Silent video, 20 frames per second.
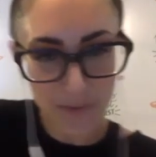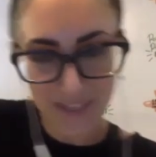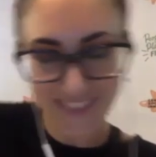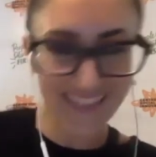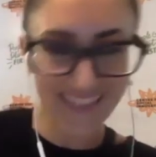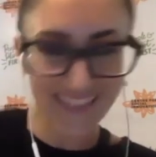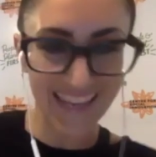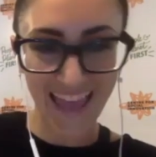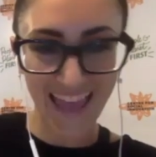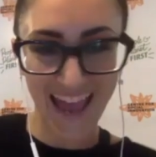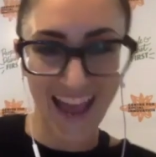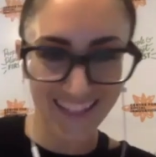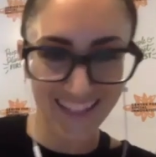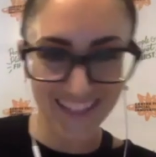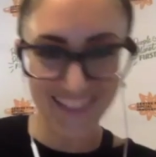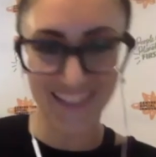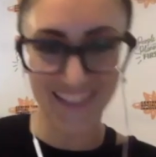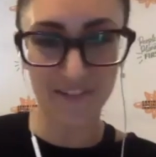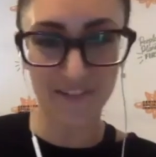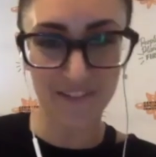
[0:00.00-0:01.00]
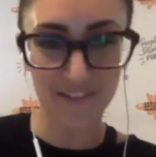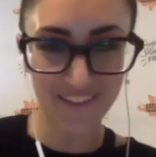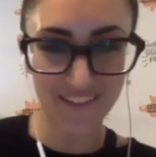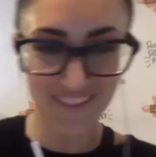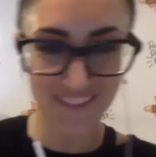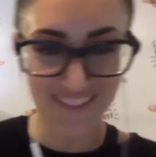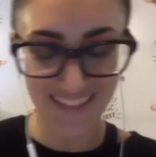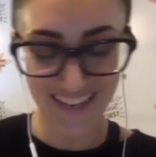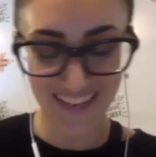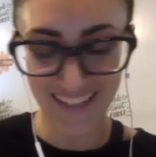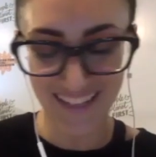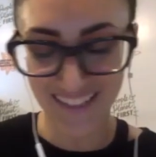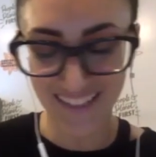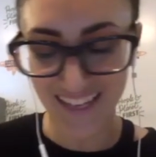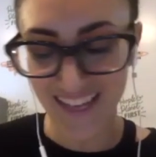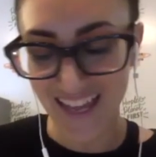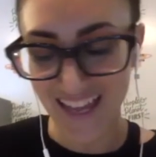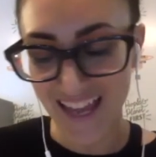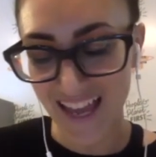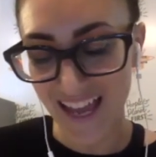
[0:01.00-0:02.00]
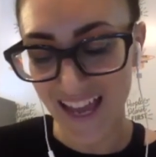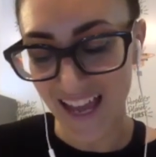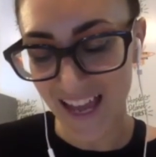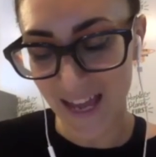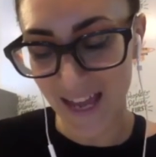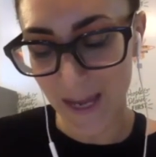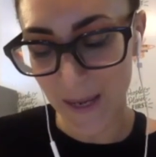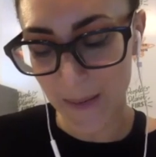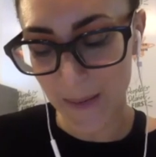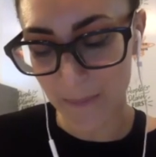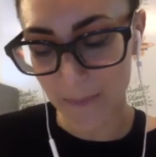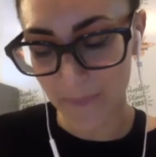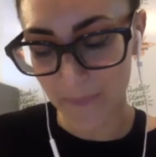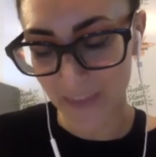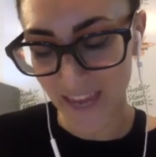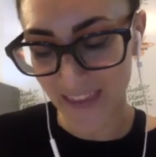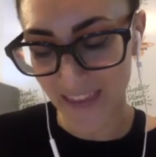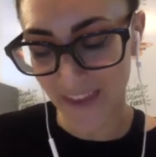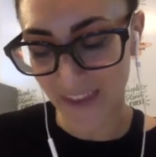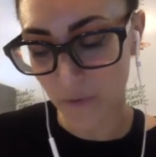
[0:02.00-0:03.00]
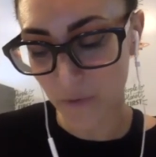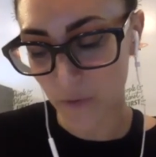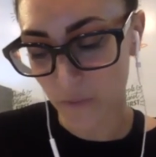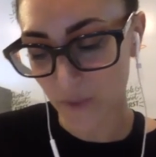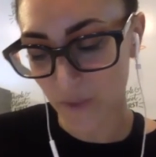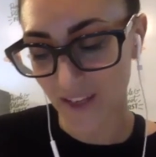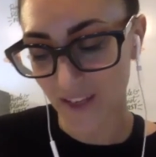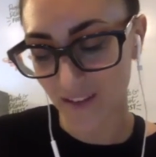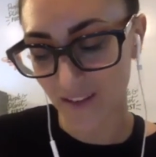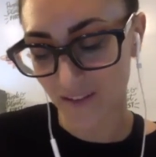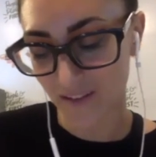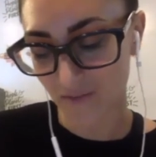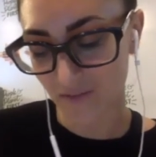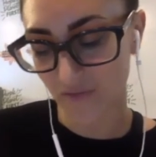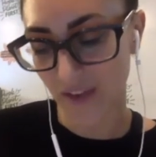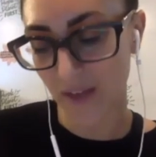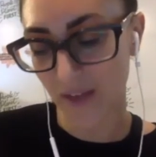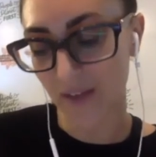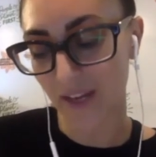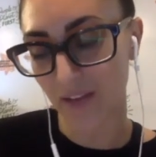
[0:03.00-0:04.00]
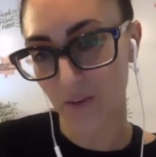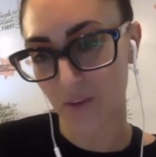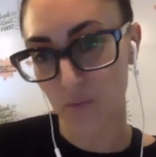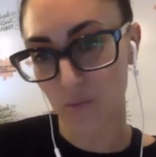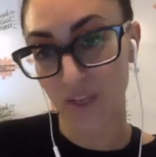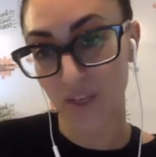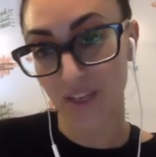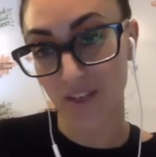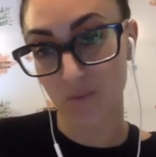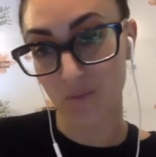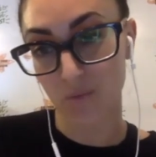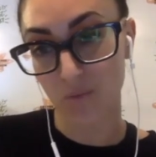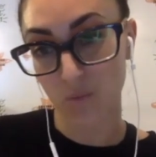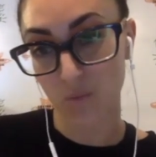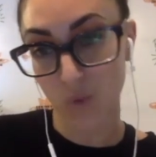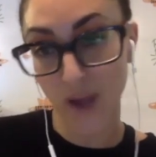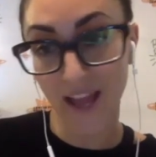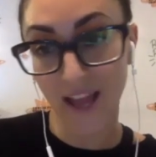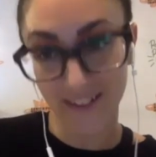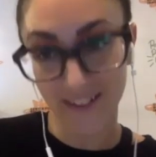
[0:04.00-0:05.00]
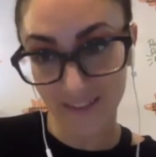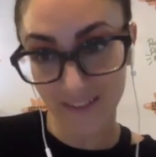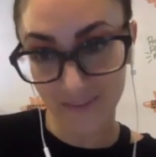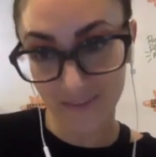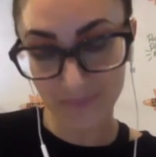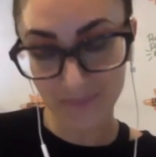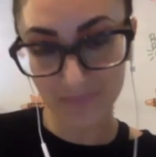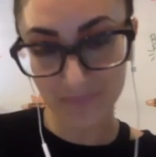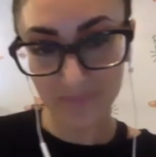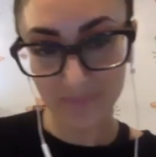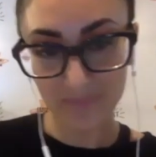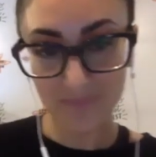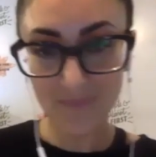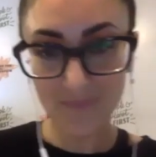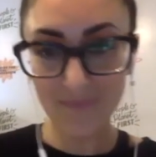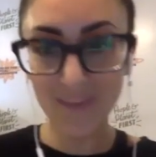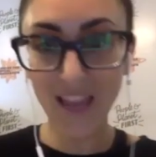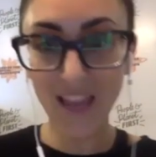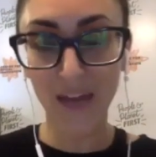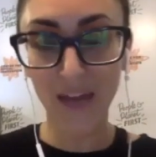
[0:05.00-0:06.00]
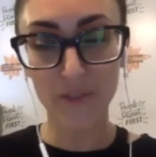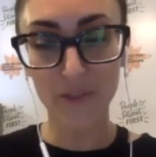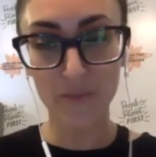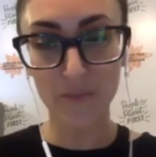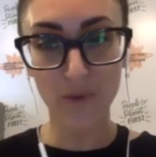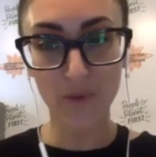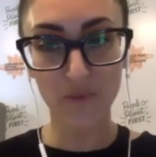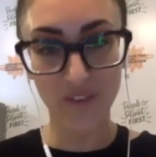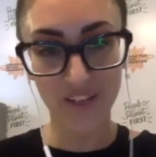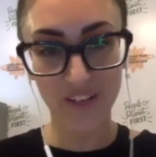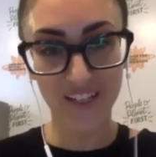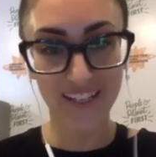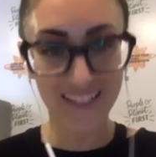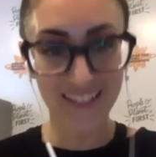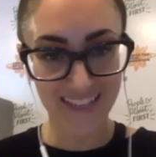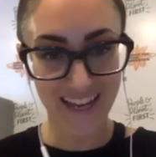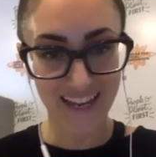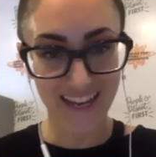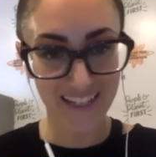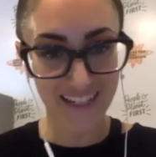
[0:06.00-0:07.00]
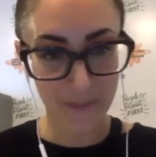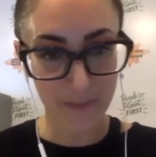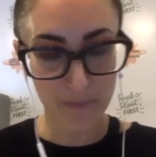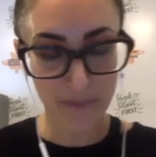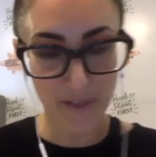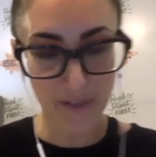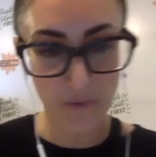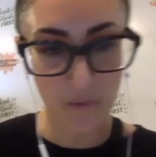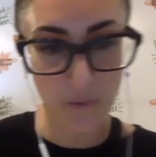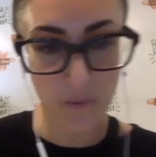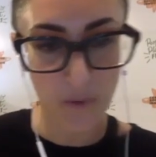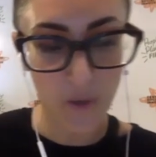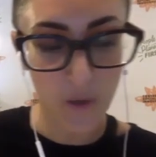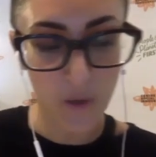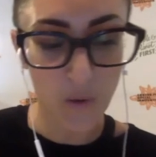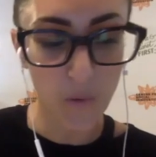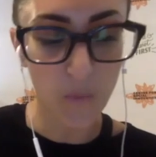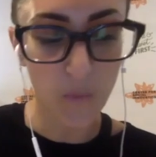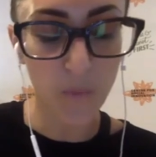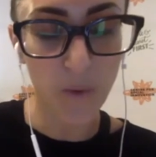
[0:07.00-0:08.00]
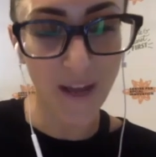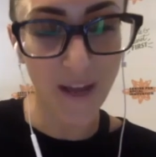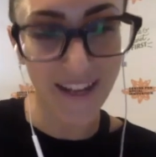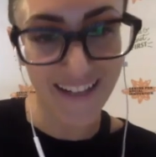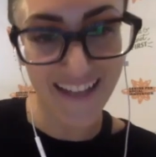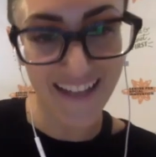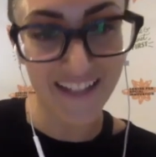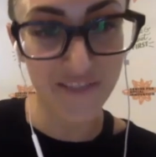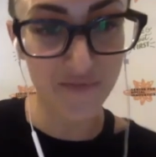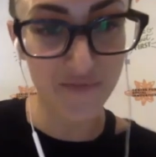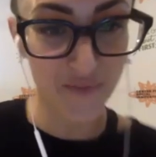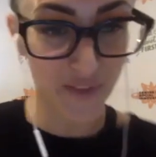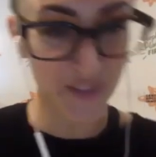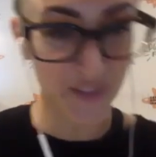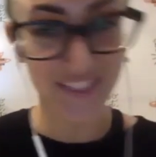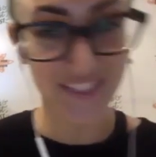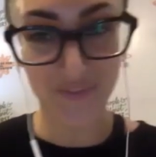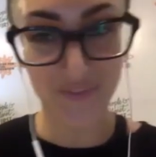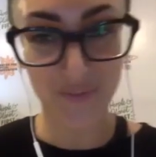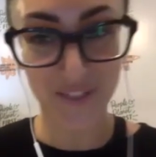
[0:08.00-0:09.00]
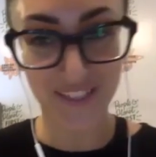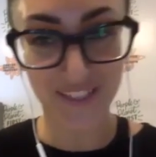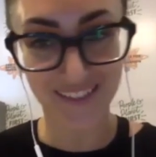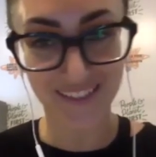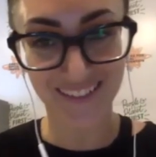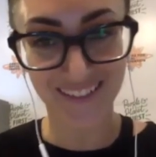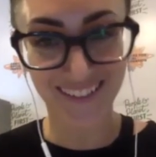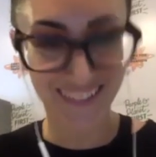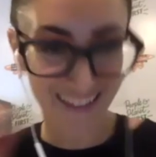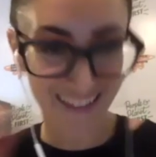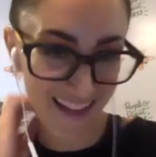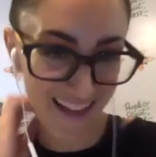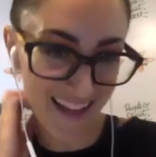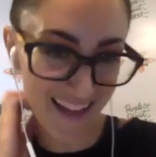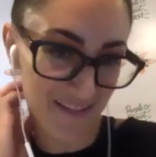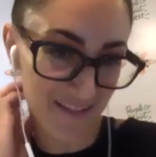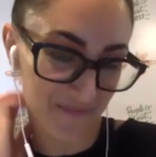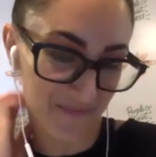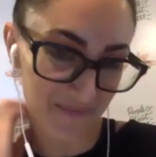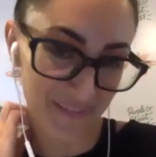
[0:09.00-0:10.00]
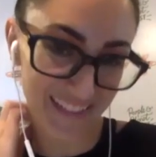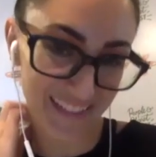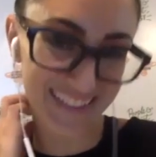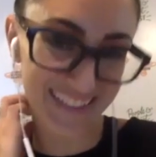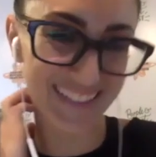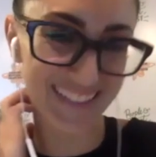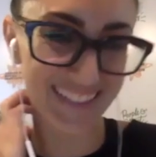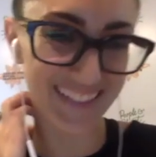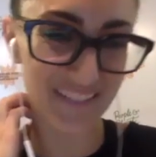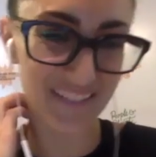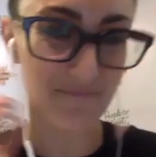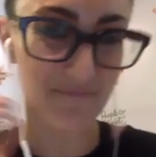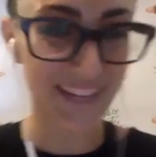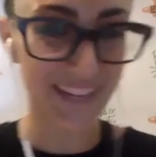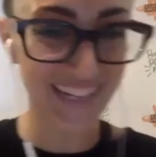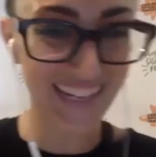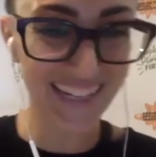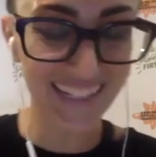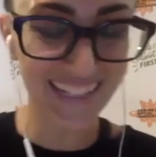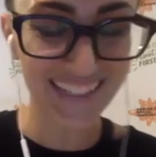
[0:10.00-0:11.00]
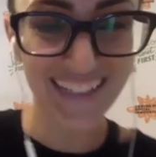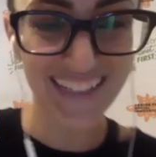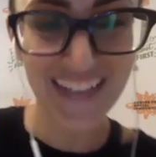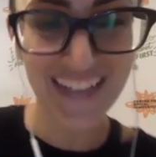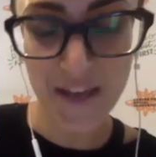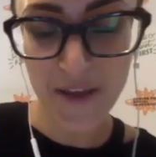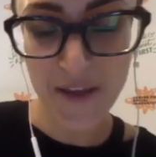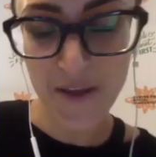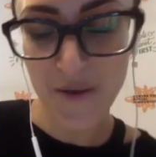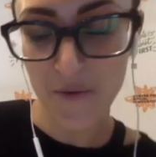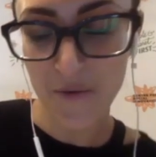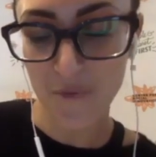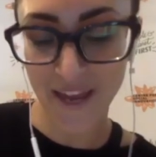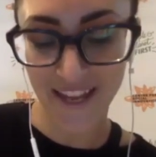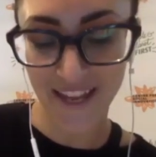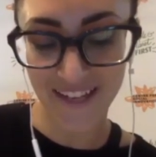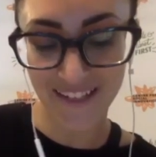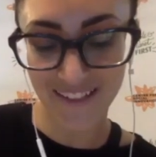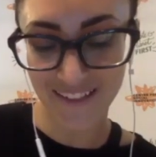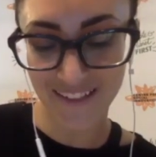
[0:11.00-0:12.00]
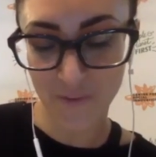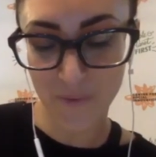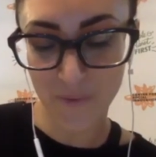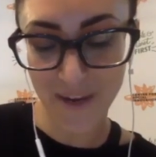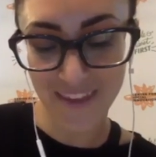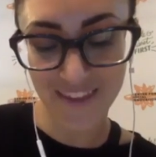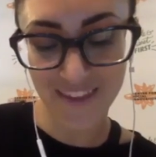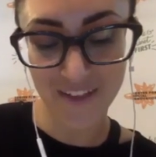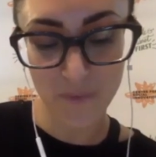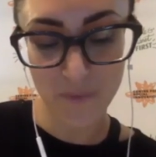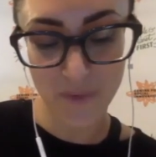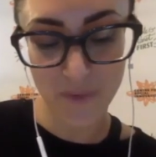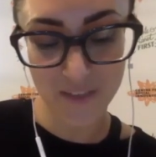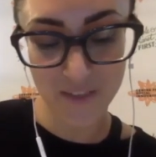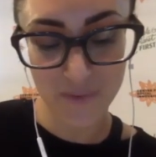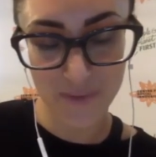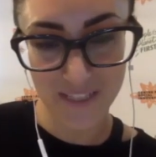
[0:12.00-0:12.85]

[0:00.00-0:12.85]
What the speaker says: catch? I don't understand. And then when we found out that we had won, I was both very excited, but one has a very different meaning. When the way that it worked was